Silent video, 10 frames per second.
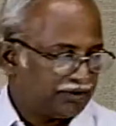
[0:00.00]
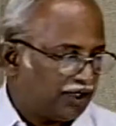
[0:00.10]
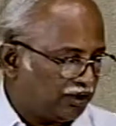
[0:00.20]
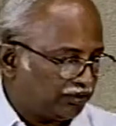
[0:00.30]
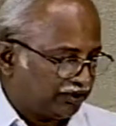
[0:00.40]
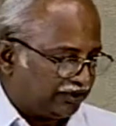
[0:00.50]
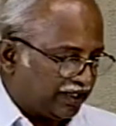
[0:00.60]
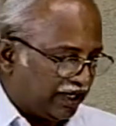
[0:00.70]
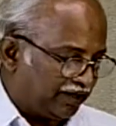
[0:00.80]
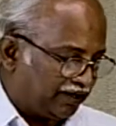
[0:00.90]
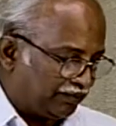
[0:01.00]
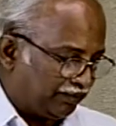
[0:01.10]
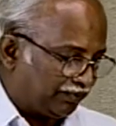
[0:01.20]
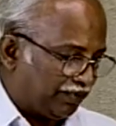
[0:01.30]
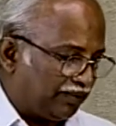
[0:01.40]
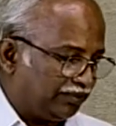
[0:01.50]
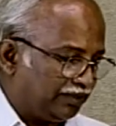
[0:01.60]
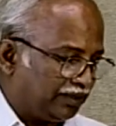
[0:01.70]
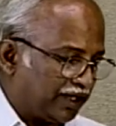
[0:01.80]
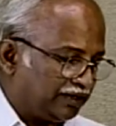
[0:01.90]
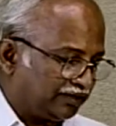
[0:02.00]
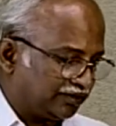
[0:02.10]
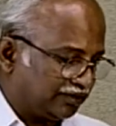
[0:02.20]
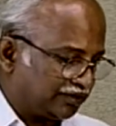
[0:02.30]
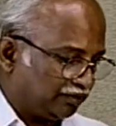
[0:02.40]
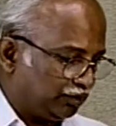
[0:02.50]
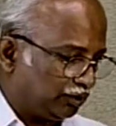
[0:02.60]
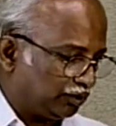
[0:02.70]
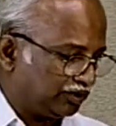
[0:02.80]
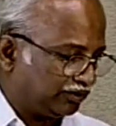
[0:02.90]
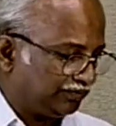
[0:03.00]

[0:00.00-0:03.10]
How does a diagram of a pipe riser system look?